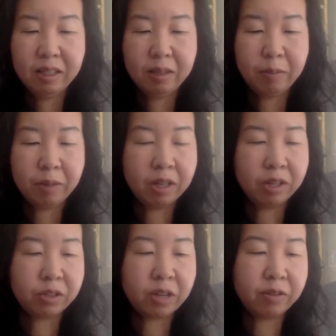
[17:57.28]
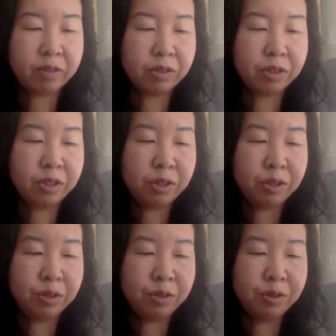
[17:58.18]
I'm gonna travel
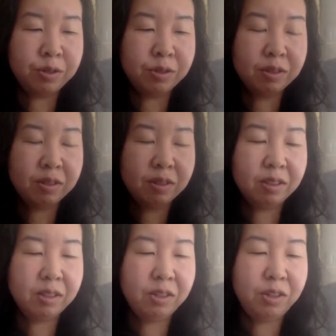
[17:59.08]
to New